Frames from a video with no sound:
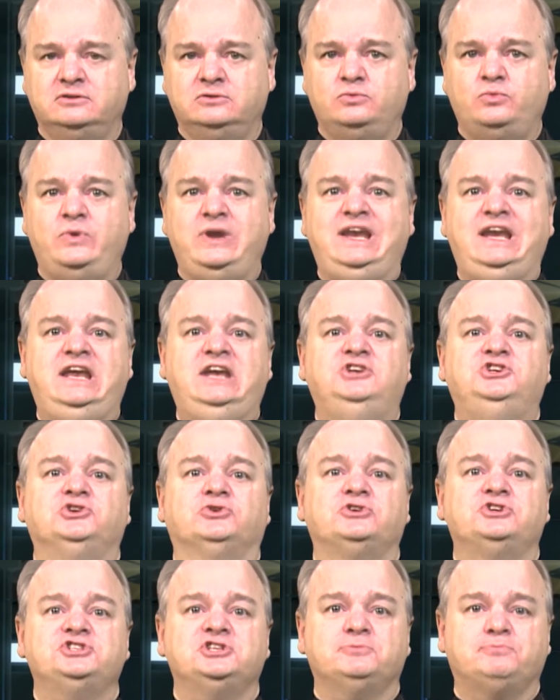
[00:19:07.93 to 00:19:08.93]
We need
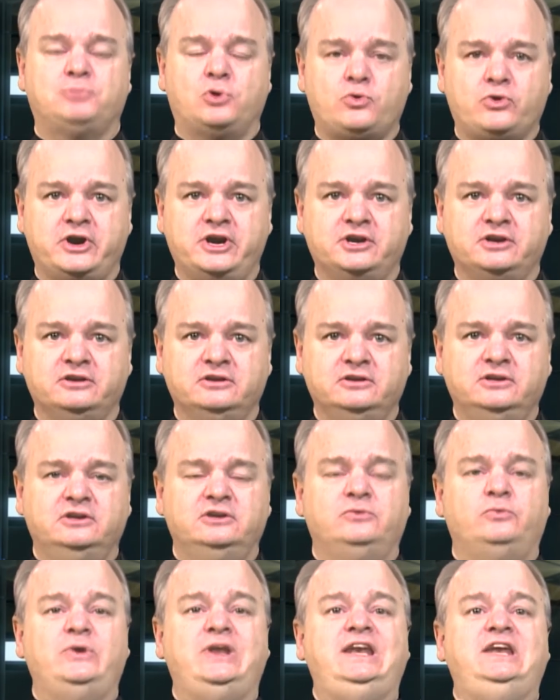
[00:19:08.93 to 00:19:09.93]
your support.
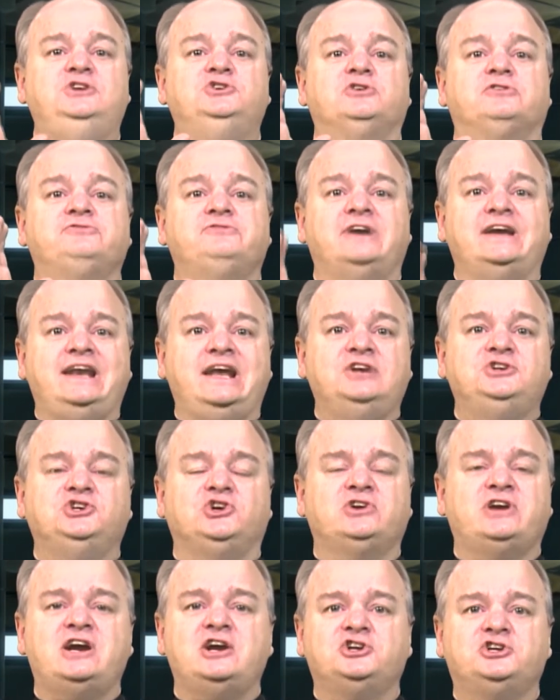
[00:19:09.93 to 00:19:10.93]
We need your financial
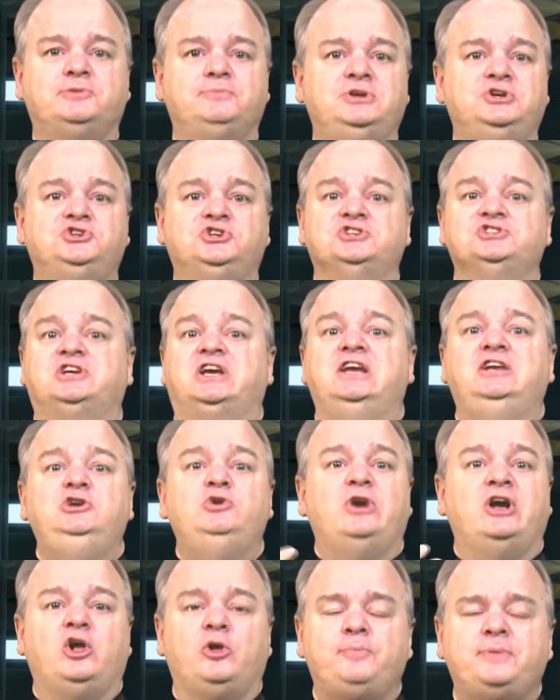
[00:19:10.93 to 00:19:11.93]
contributions. Can you
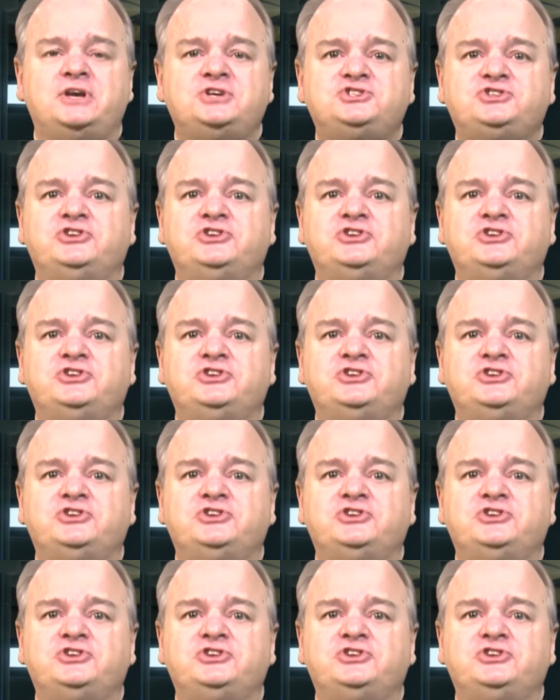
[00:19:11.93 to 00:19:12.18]
help us?